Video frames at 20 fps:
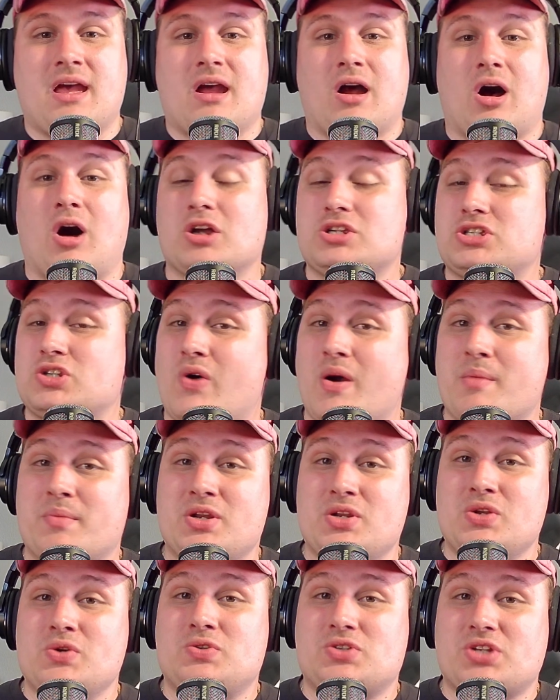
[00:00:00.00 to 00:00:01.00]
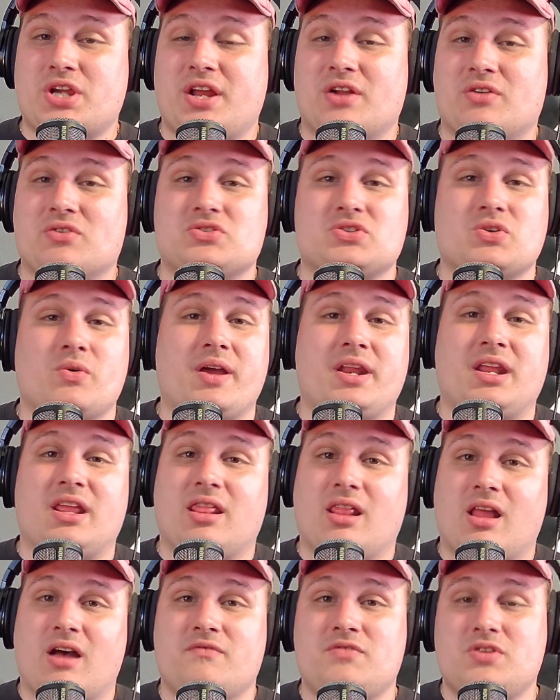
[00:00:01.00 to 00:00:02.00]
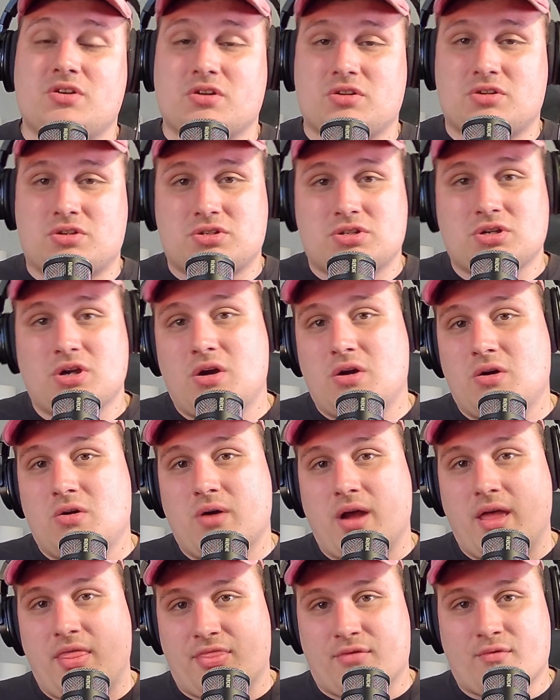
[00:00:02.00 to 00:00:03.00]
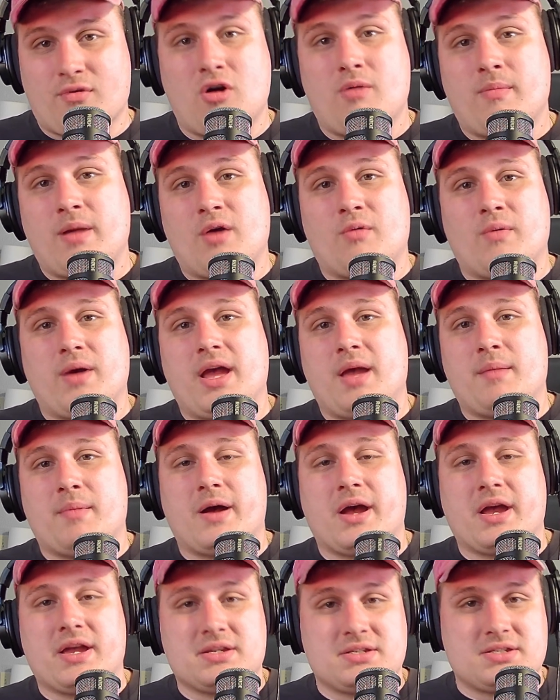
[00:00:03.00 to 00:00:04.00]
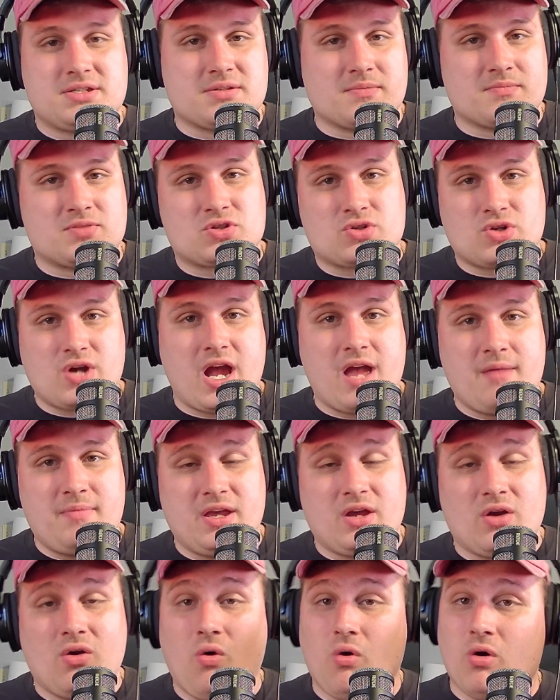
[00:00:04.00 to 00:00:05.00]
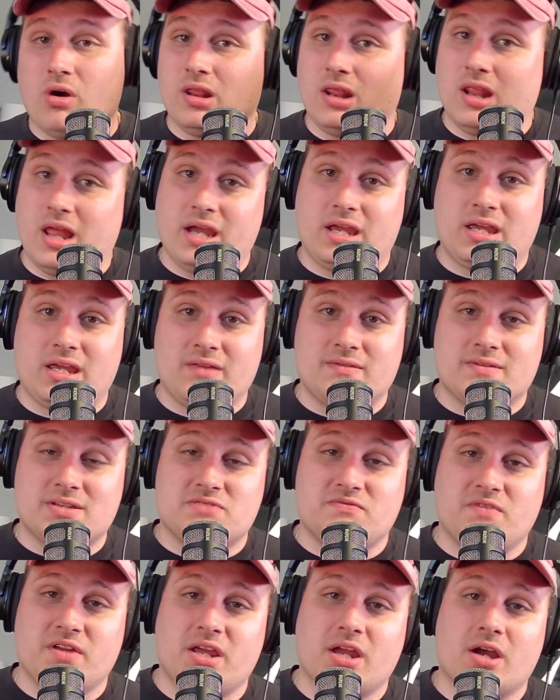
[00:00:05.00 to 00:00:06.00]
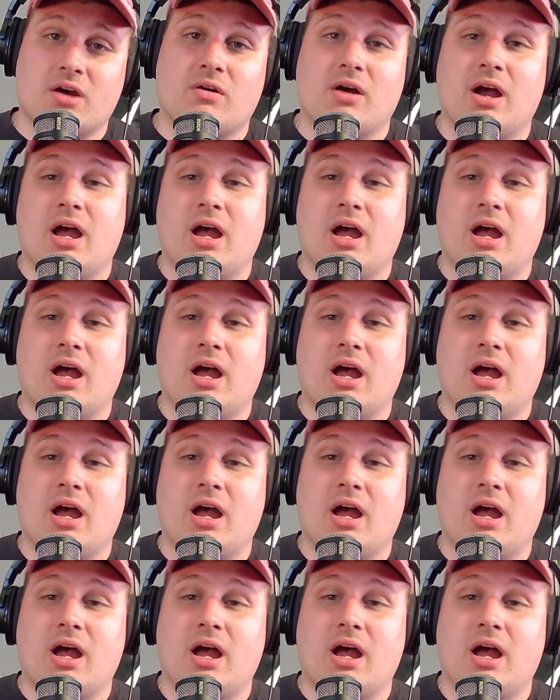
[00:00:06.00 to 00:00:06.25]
Also, I'm a new channel, so any love you could show and throw my way by subscribing or liking this video